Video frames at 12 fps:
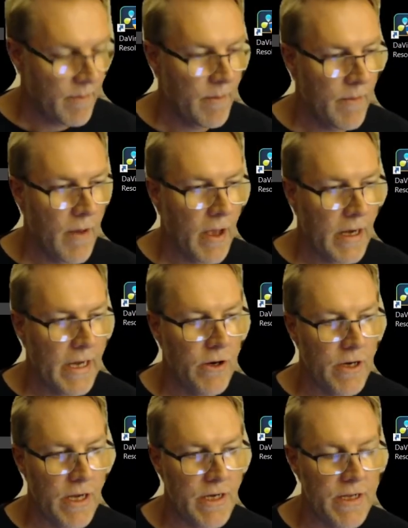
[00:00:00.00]
Click on
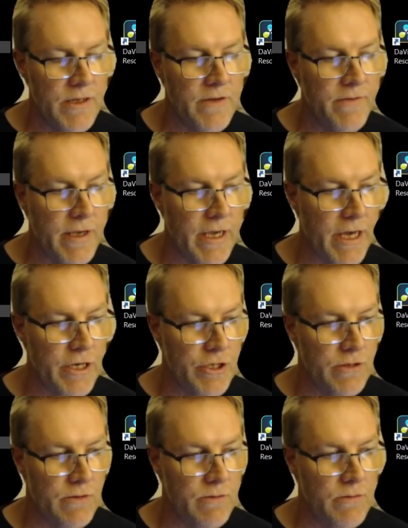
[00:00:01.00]

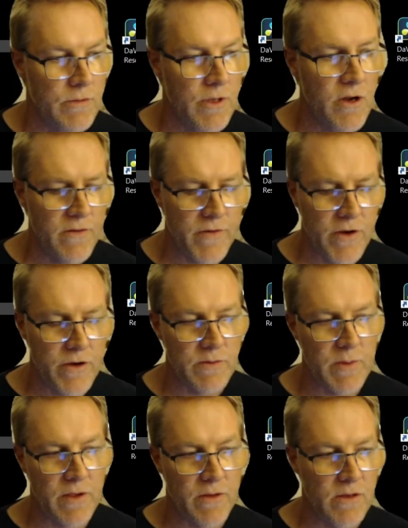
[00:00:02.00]
identification. There are various
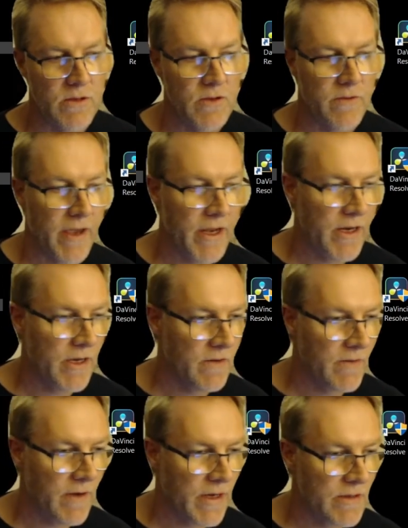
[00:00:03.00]
methods of adding
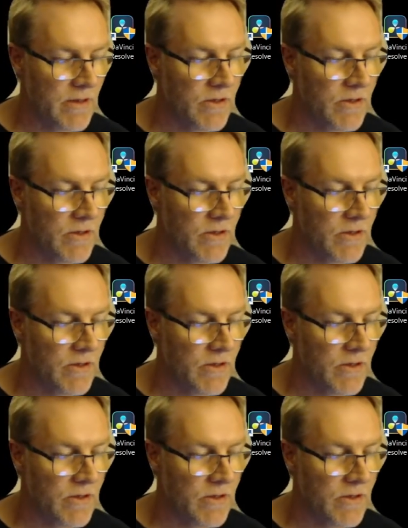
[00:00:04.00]
devices.